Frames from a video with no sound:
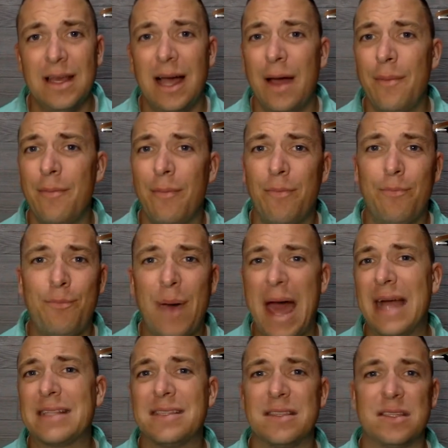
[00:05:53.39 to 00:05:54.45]
I'm
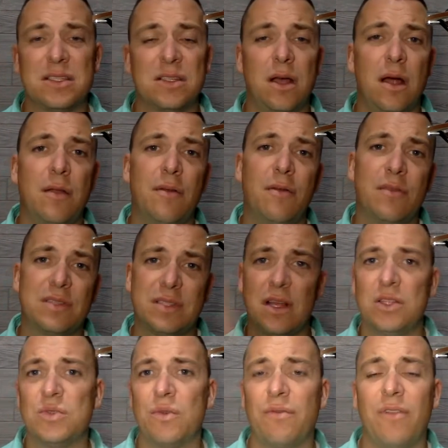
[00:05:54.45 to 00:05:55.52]
back to the sun.
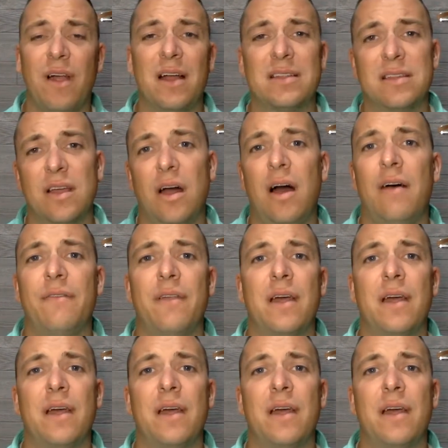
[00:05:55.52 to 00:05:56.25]
Sun's reflecting off,